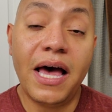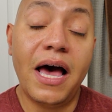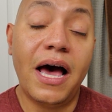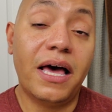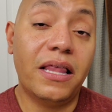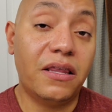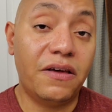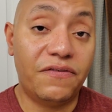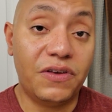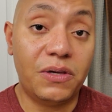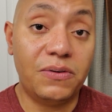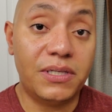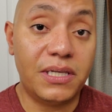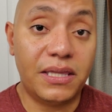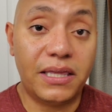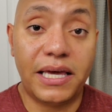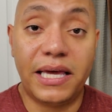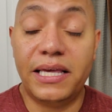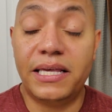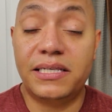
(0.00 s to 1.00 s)
I love using
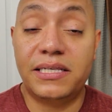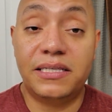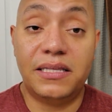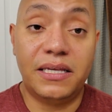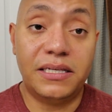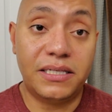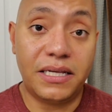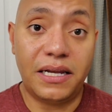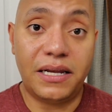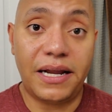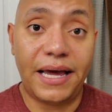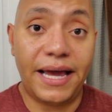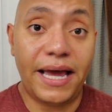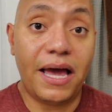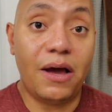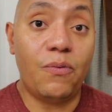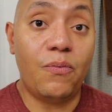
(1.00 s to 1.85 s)
this at night. I